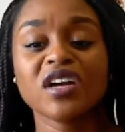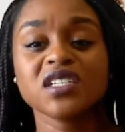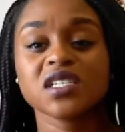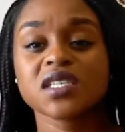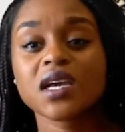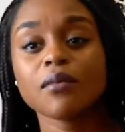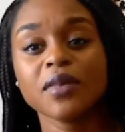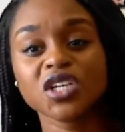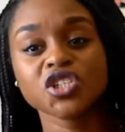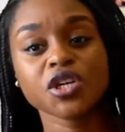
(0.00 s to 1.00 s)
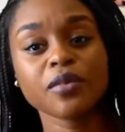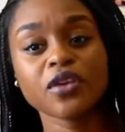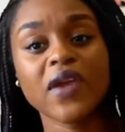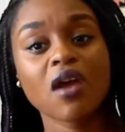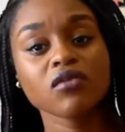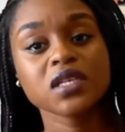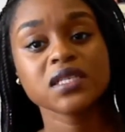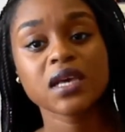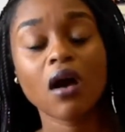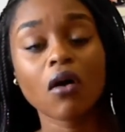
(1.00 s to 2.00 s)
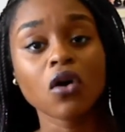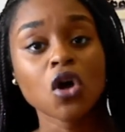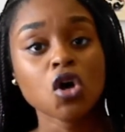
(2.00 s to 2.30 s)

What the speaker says: it's just like a mixture, but you can't really tell.